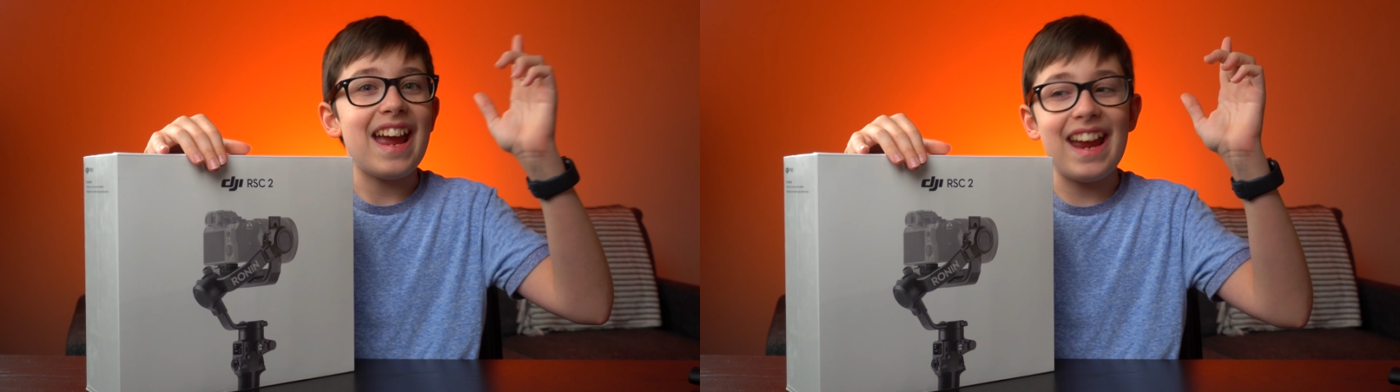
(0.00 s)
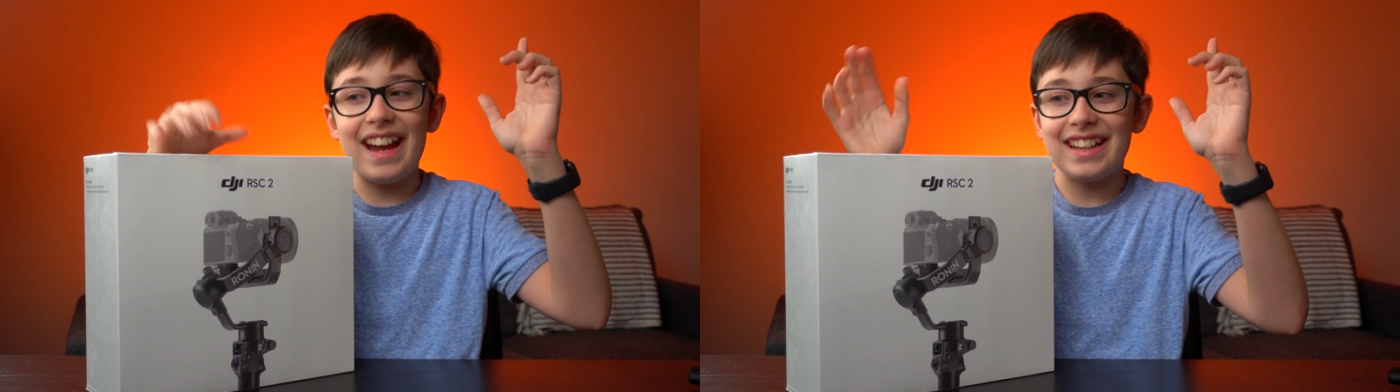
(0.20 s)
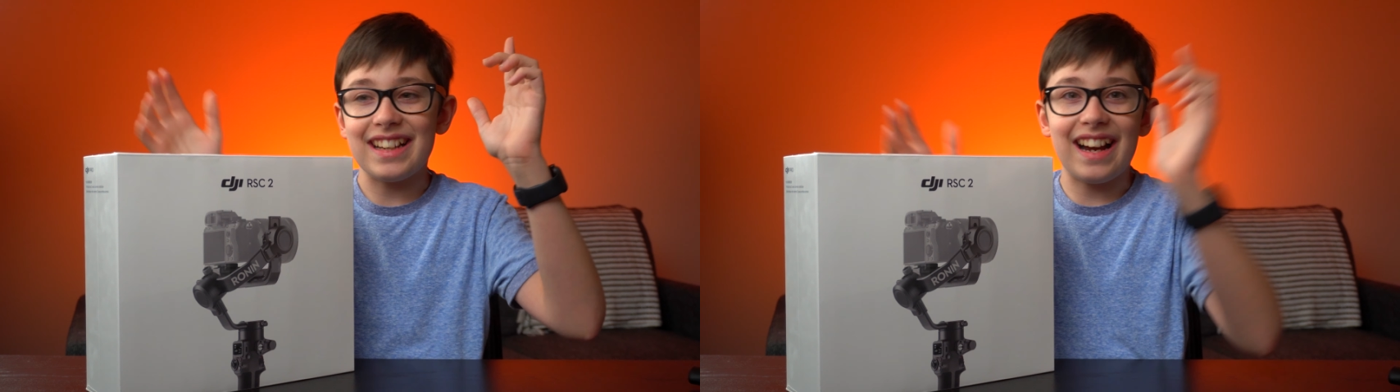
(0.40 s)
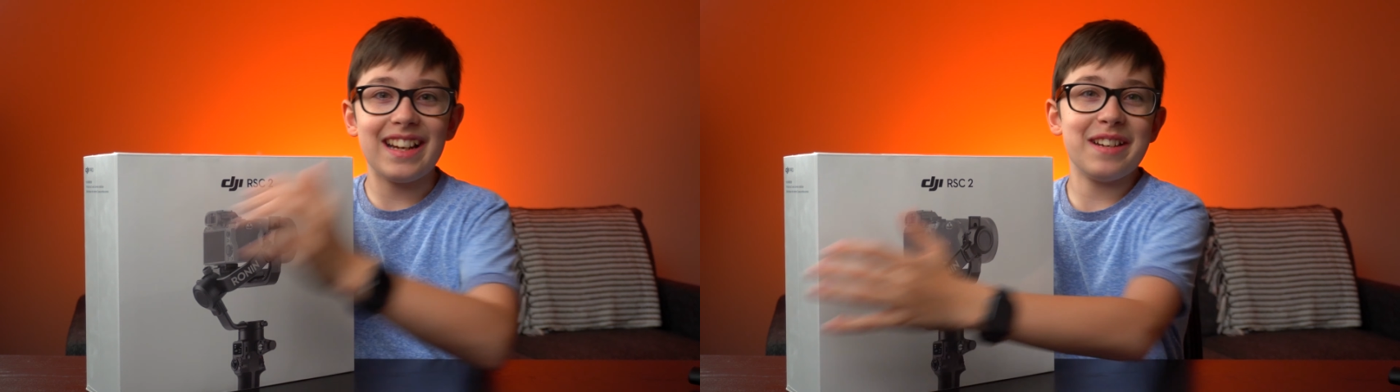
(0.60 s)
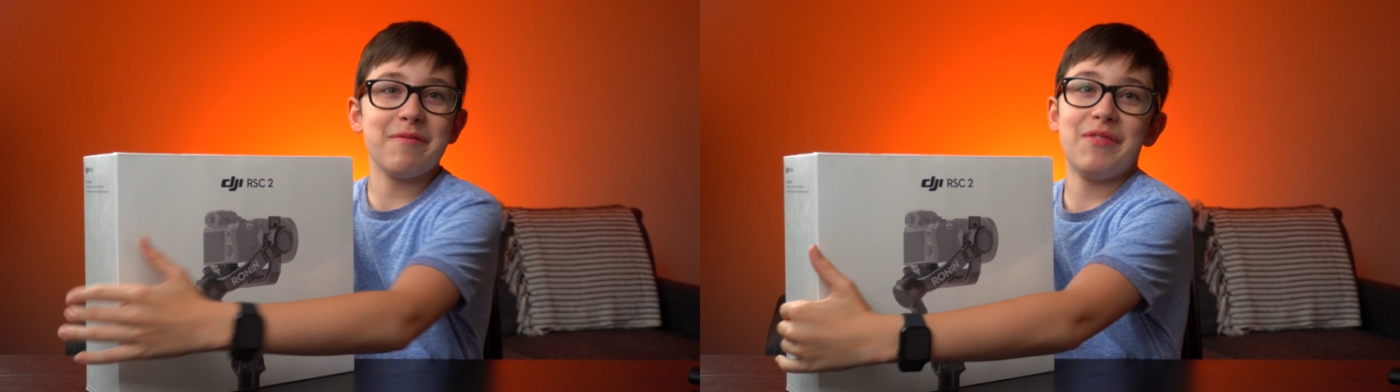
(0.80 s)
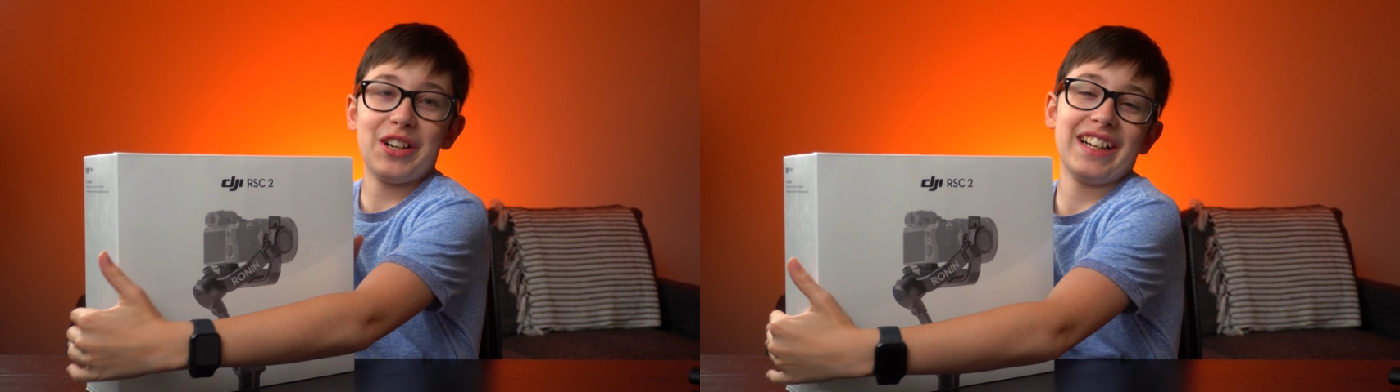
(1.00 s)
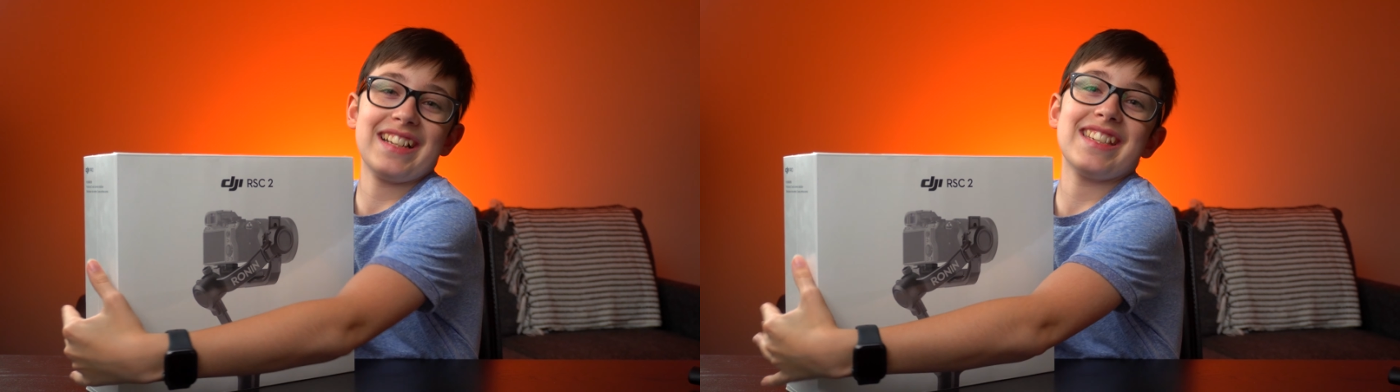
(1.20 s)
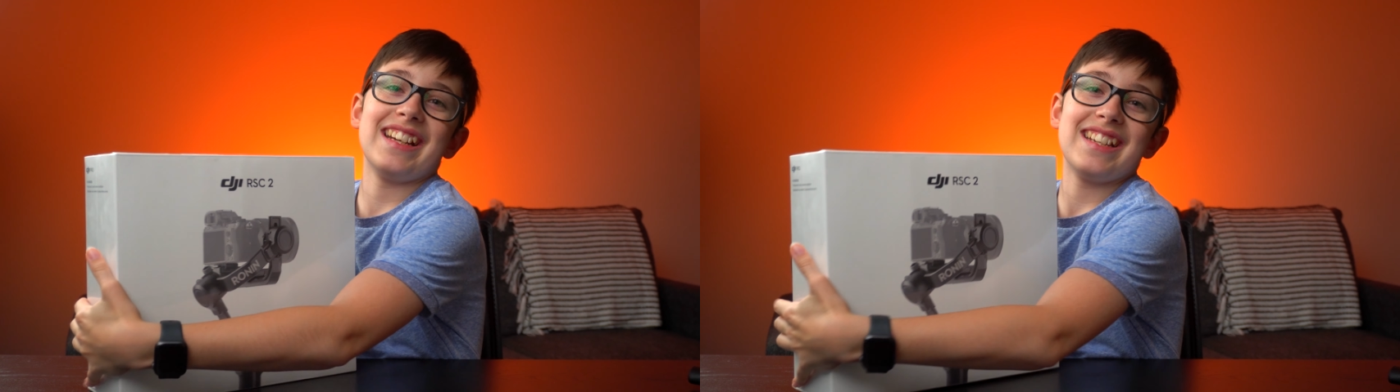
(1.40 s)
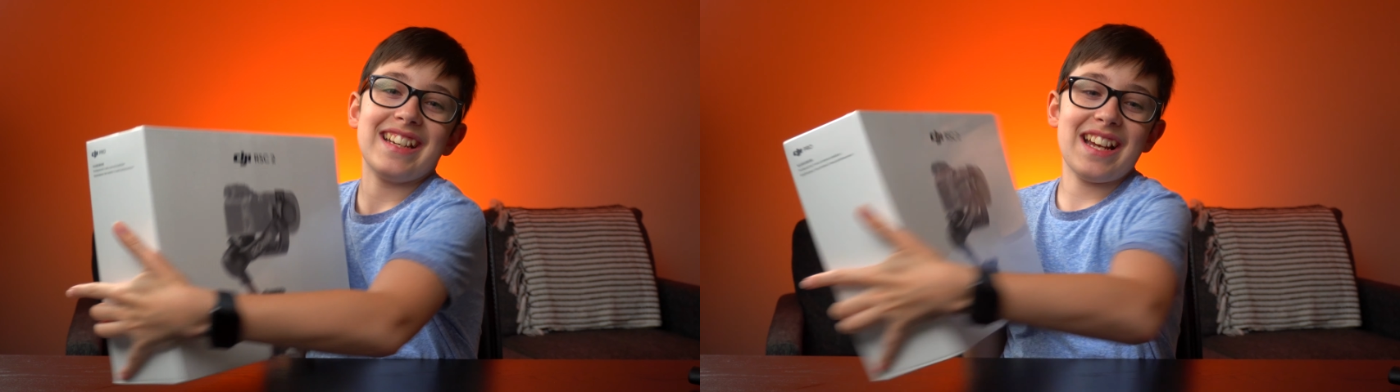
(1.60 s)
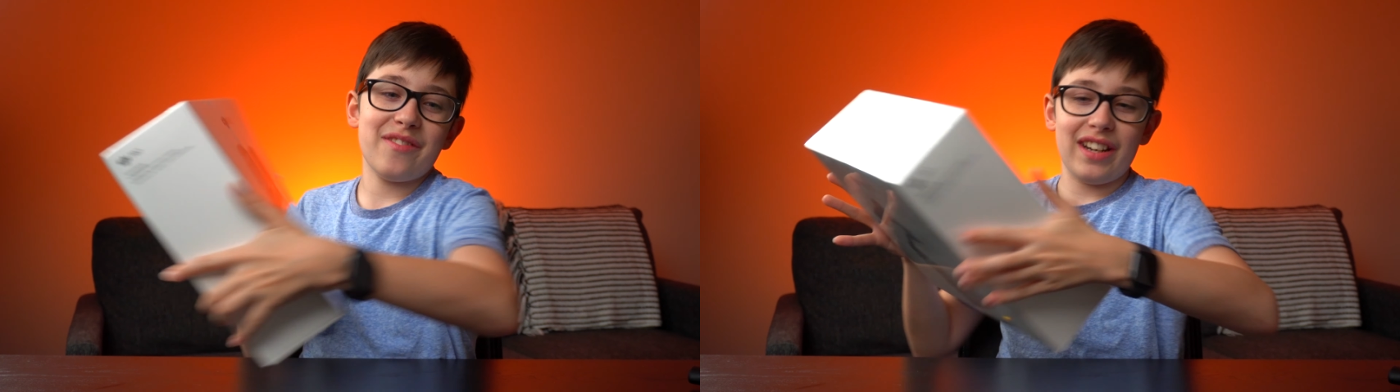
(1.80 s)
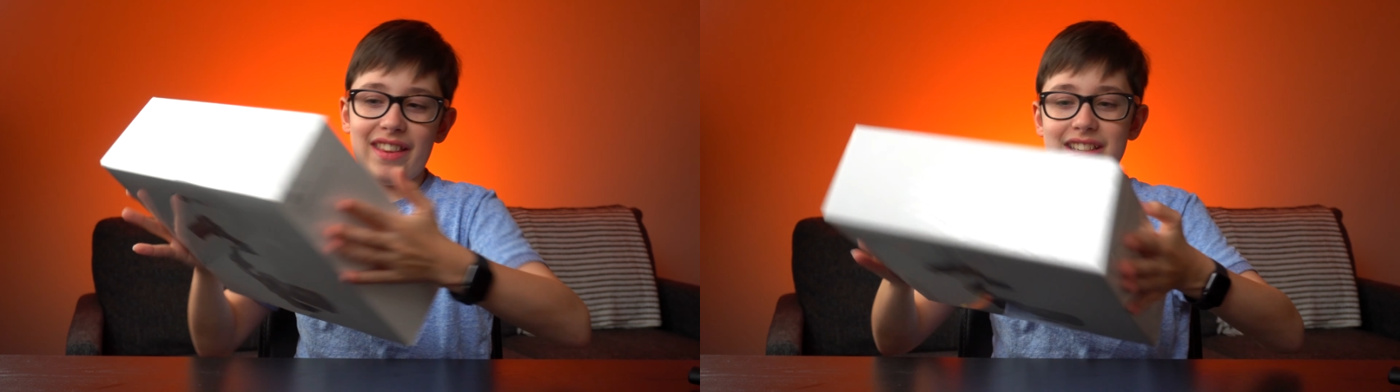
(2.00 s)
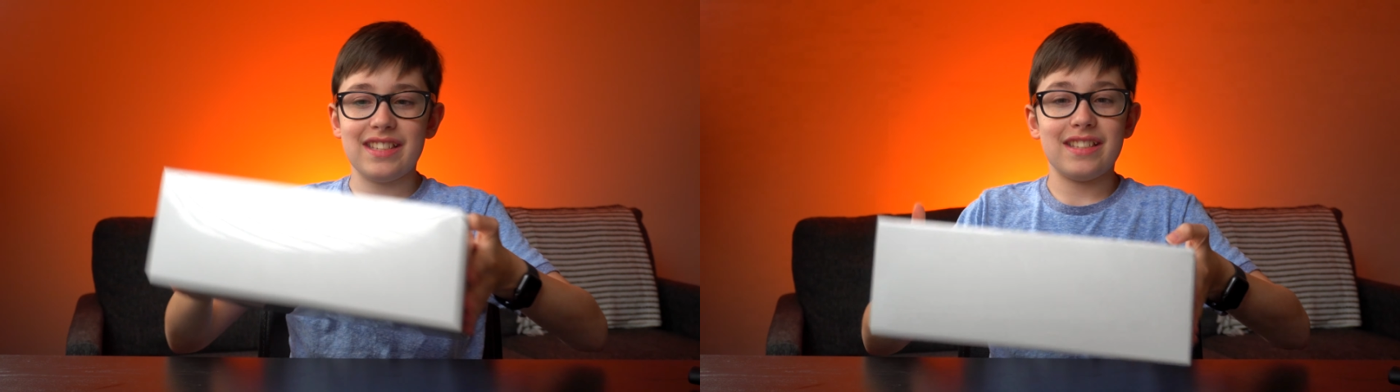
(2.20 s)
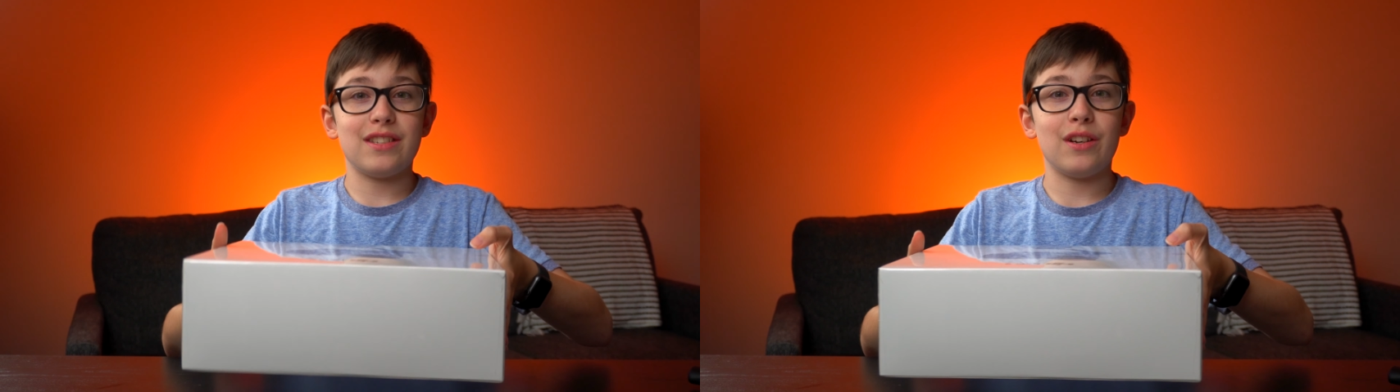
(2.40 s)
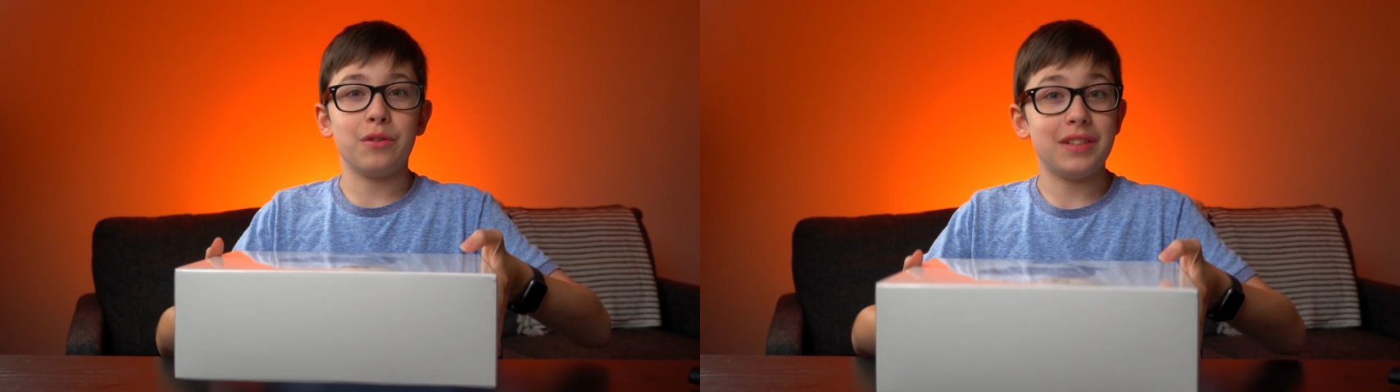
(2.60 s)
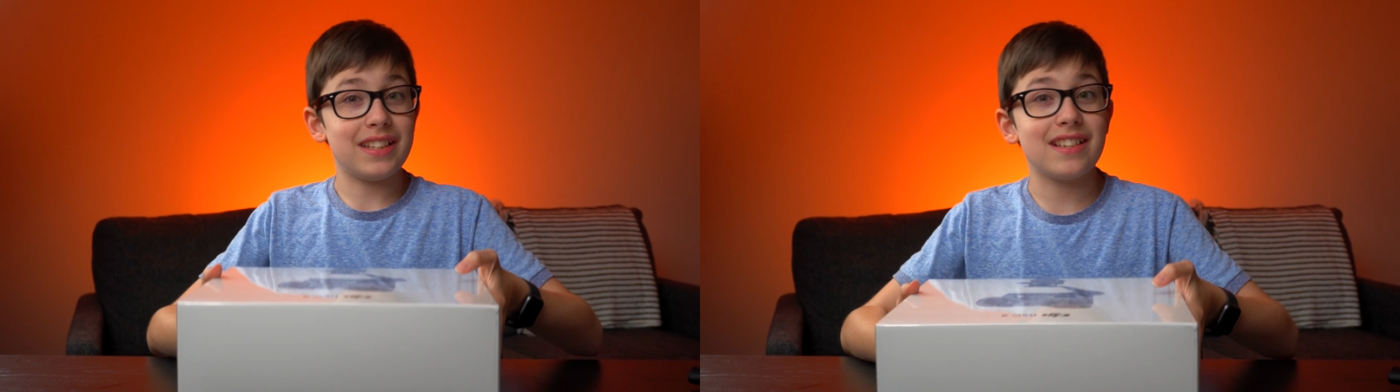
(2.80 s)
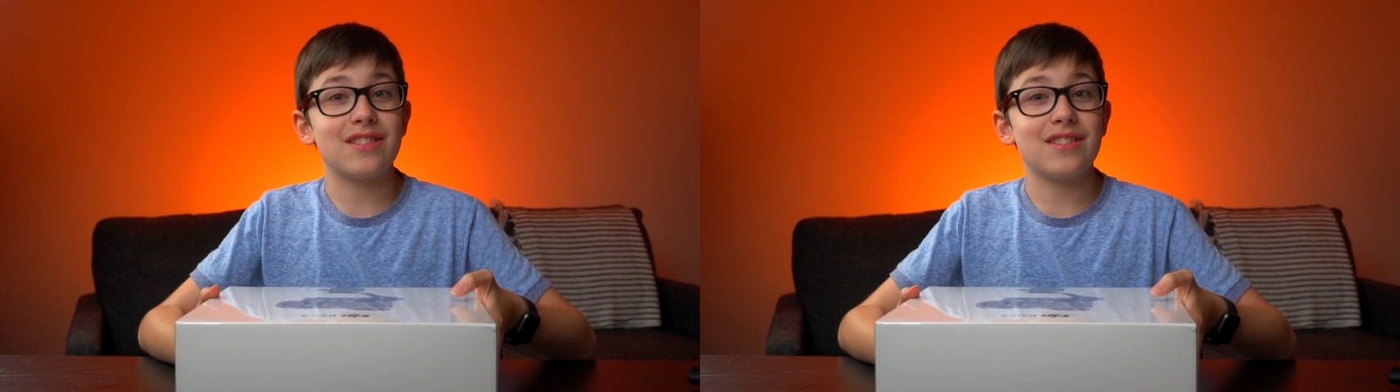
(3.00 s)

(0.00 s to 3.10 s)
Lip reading: and I am very excited to dive into this, so let's get